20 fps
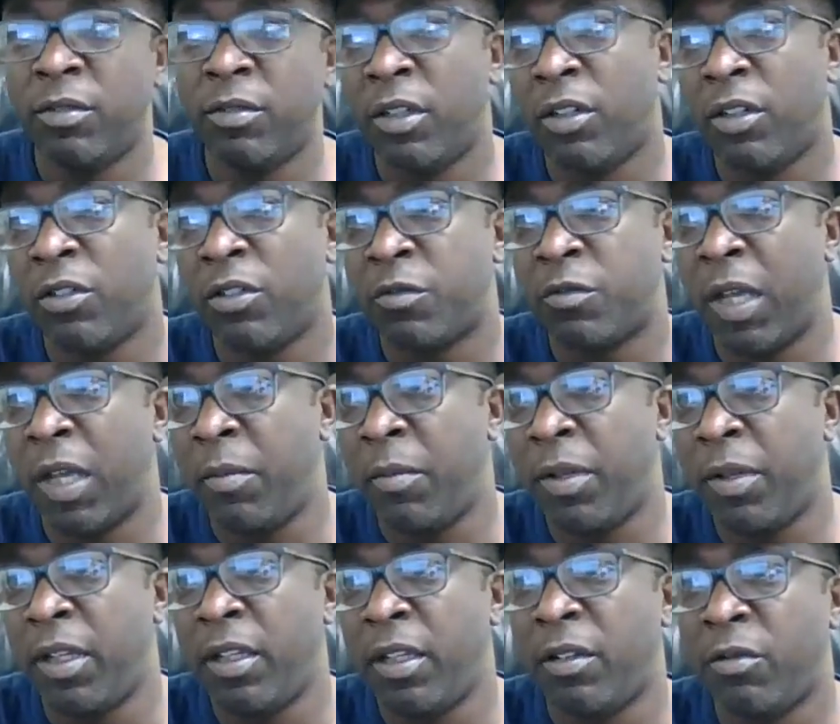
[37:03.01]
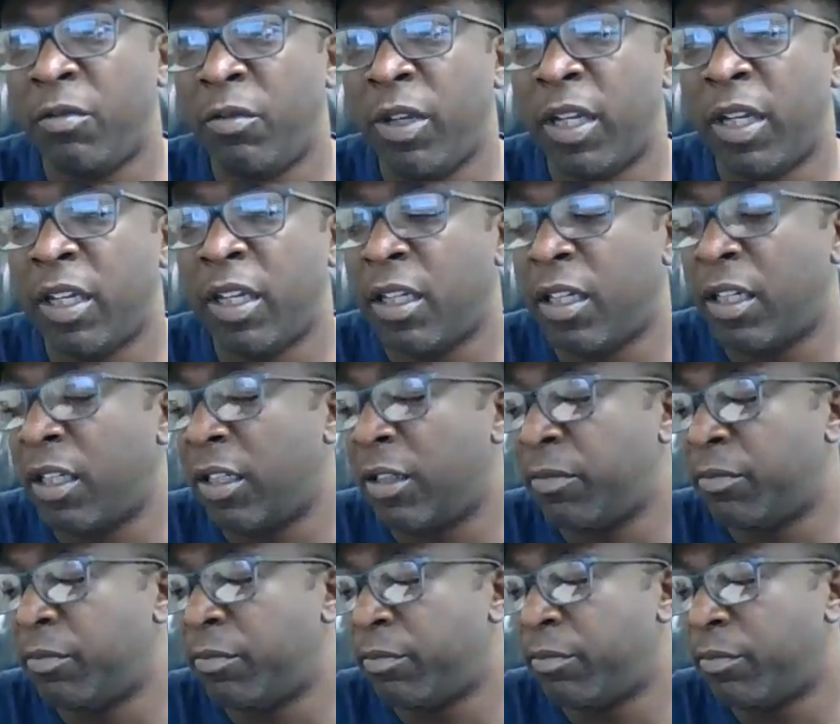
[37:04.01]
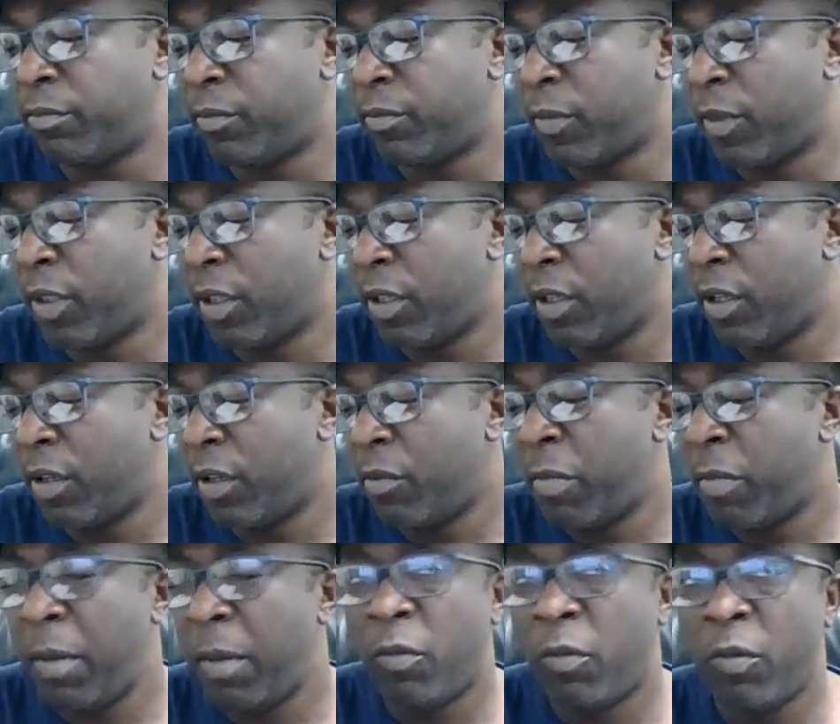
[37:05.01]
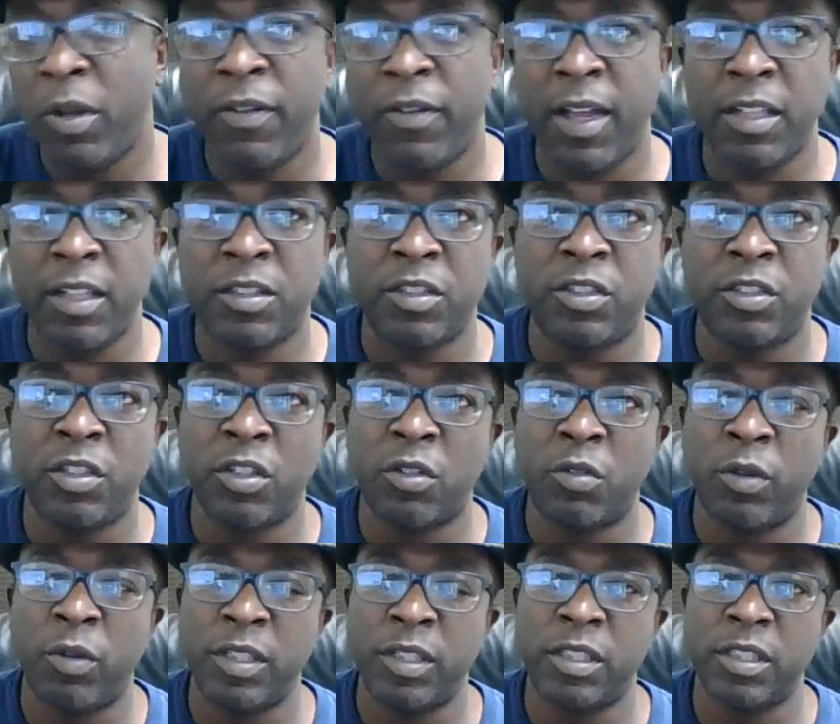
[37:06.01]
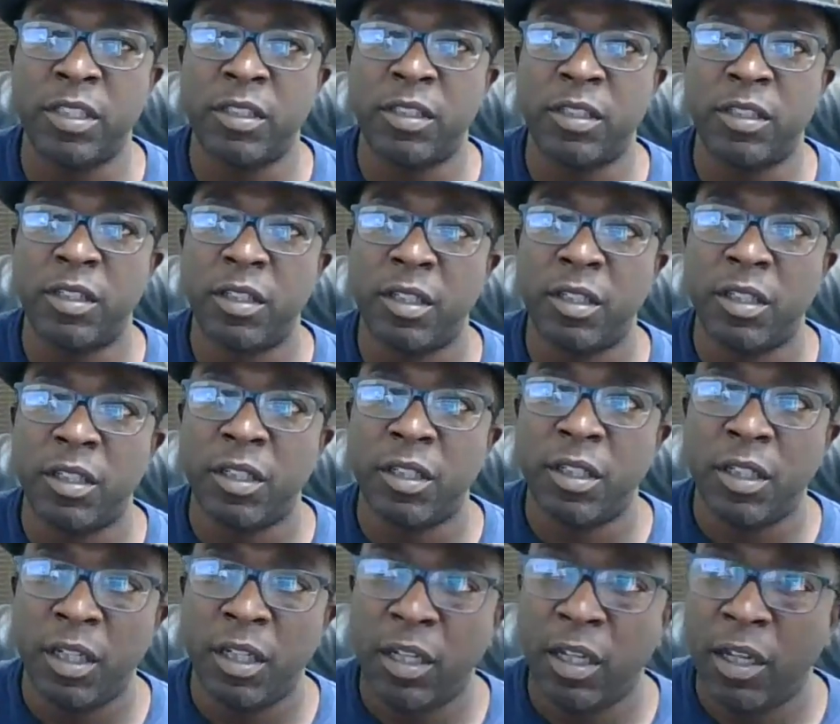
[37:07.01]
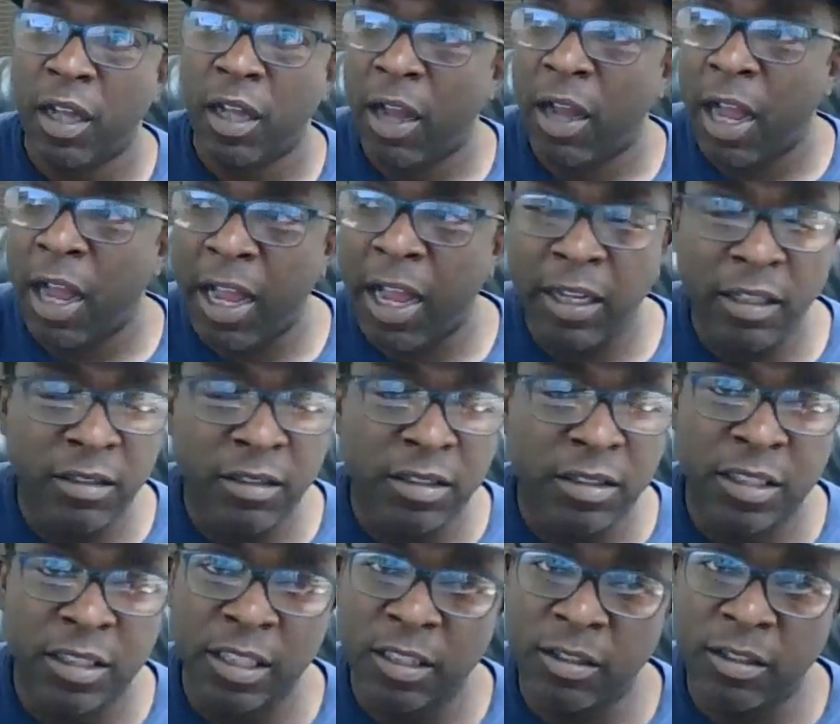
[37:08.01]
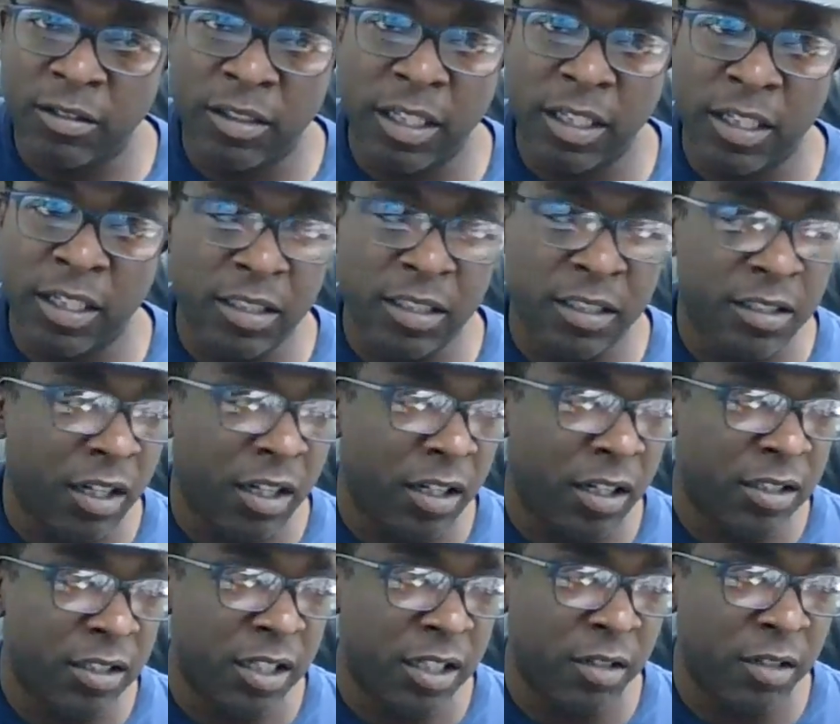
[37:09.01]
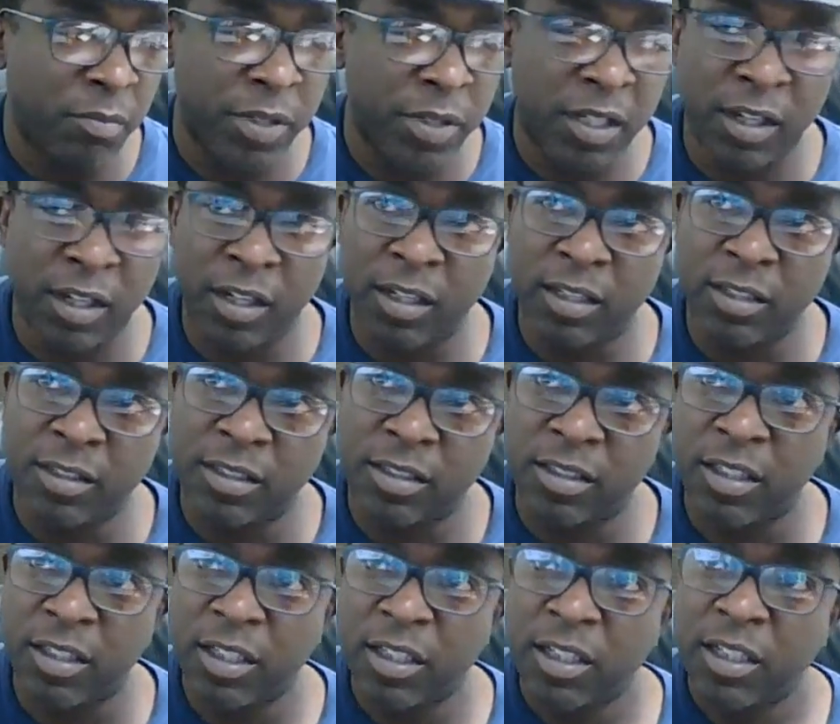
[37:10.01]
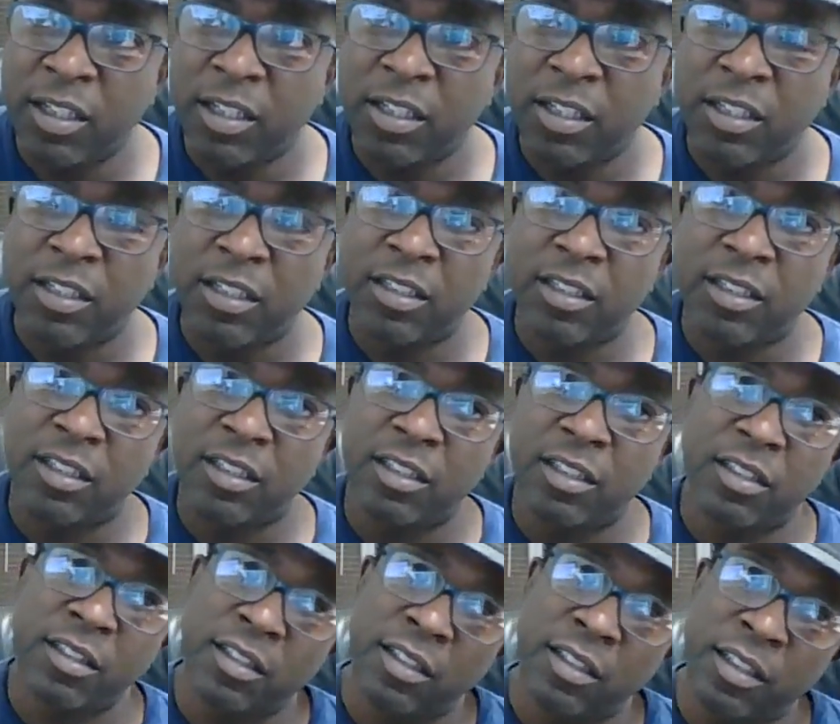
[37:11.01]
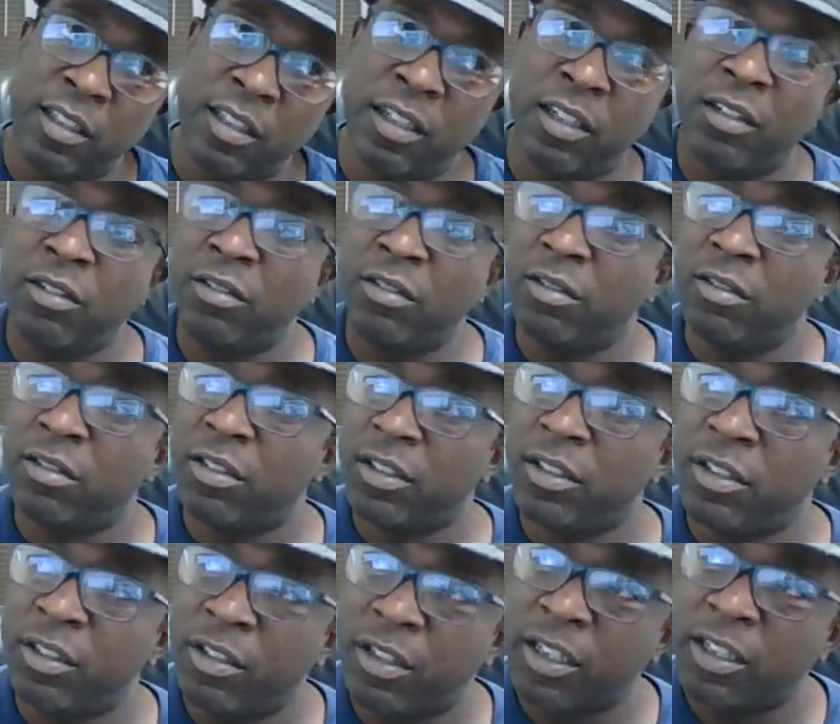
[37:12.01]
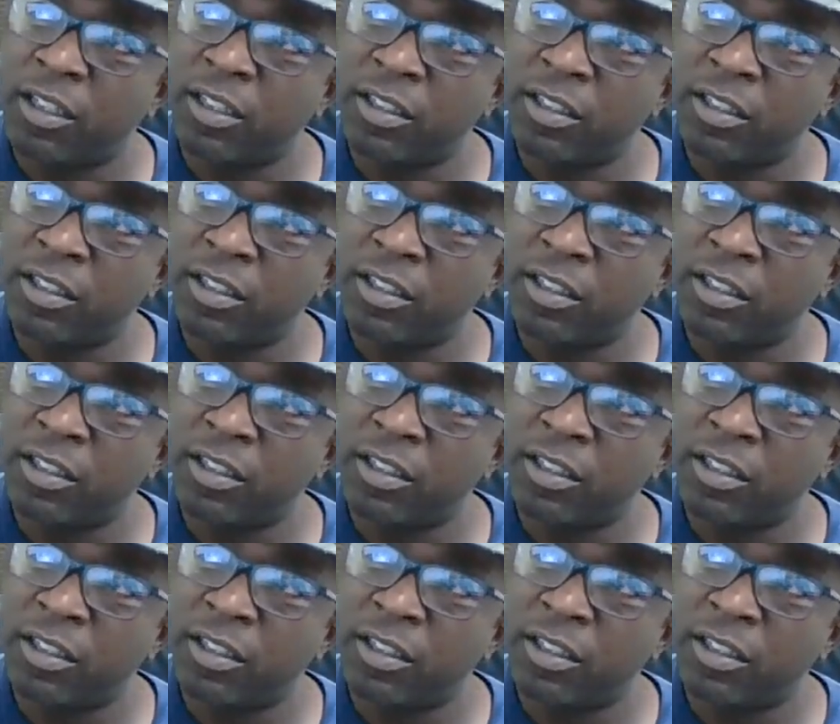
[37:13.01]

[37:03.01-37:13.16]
who knows, maybe we can maybe we've answered your question. I still think it's a toss up because you know you